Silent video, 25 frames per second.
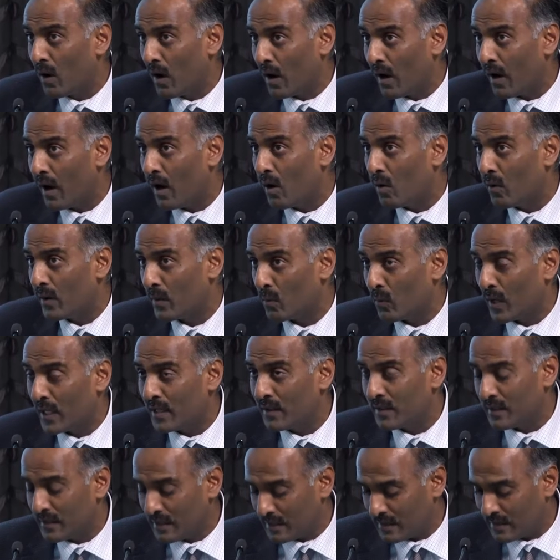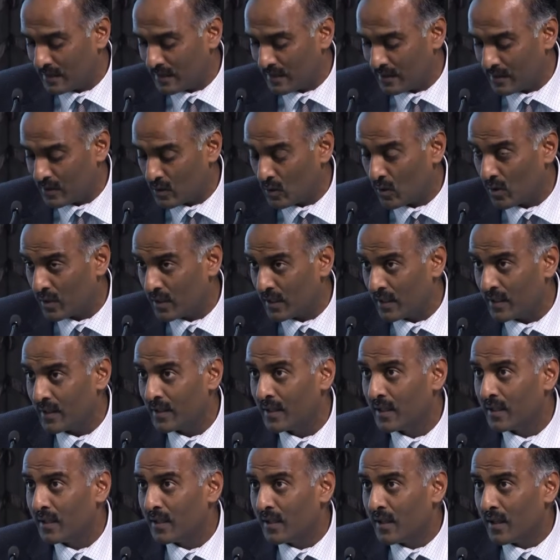how and when the disorder
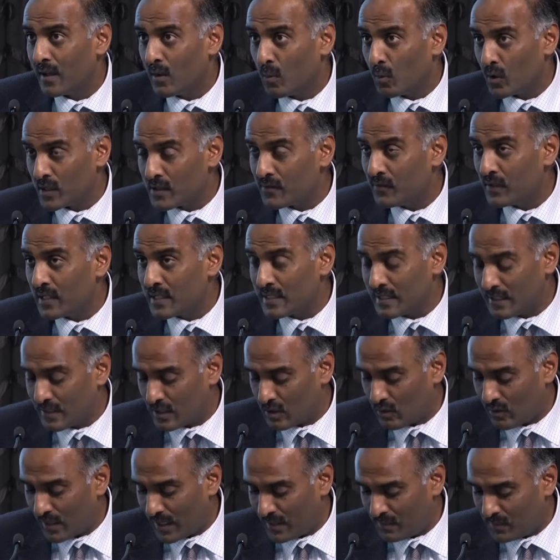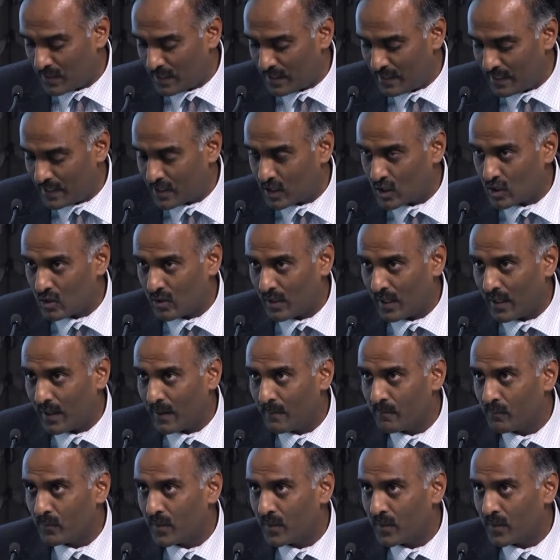was first described in history.